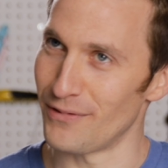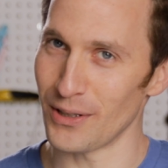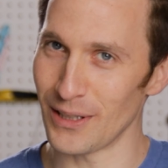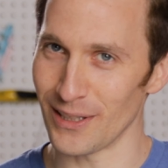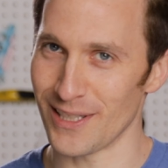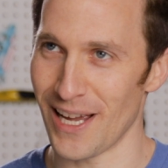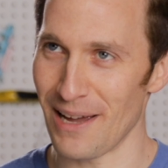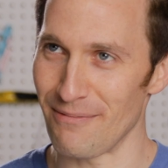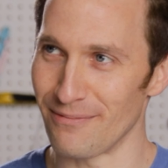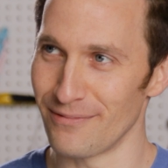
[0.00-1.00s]
very little
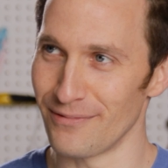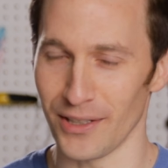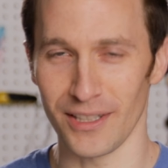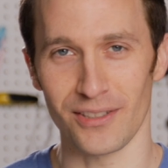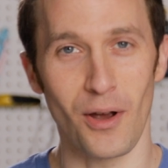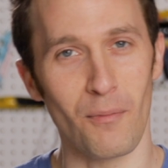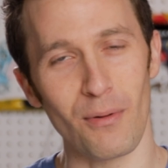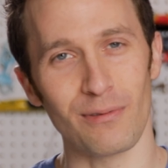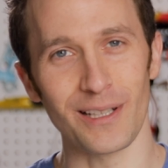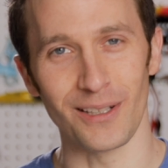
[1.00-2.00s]
time, very little, oh,
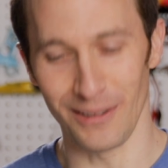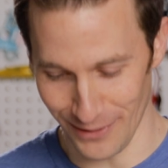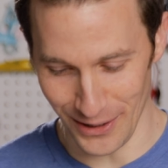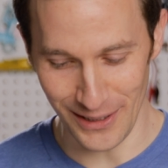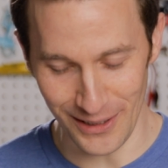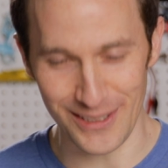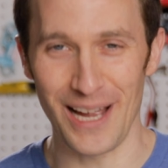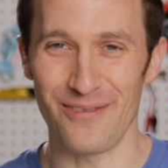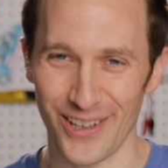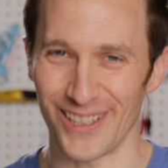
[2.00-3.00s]
both little, very little
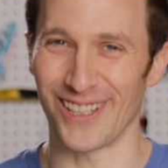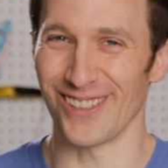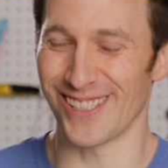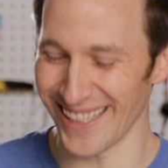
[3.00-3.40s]
time, very little